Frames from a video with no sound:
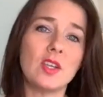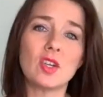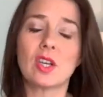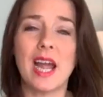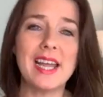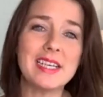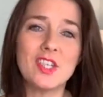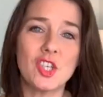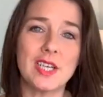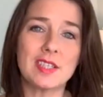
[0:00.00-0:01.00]
And you're
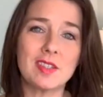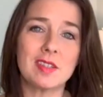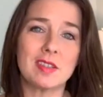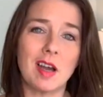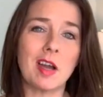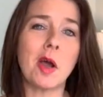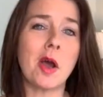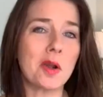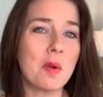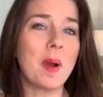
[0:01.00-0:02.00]
kind of just on
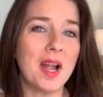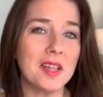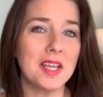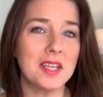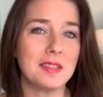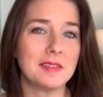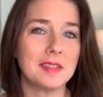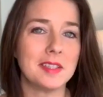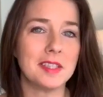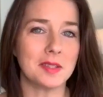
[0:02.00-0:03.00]
autopilot
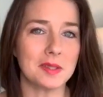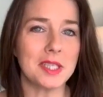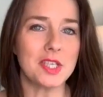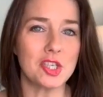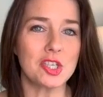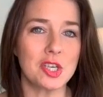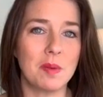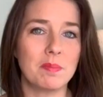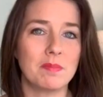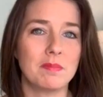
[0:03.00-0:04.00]
in the
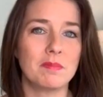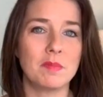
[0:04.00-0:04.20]
relationship.